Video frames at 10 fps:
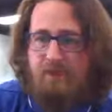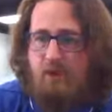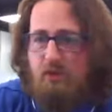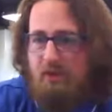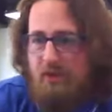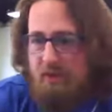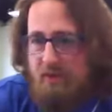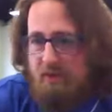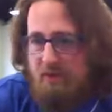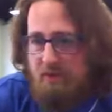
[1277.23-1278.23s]
Oh, there we
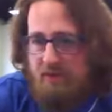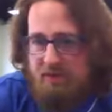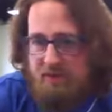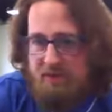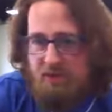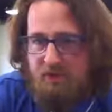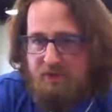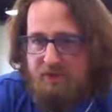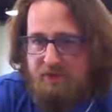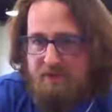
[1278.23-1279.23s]
go. We have lots more
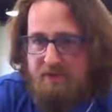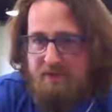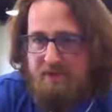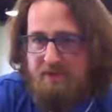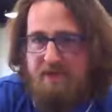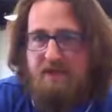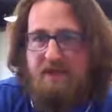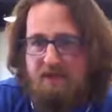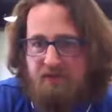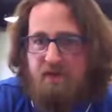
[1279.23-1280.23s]
questions. Sorry.
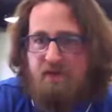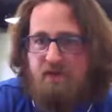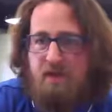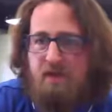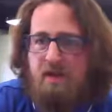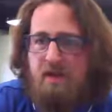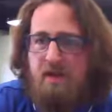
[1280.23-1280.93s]
Again, forgot to scroll.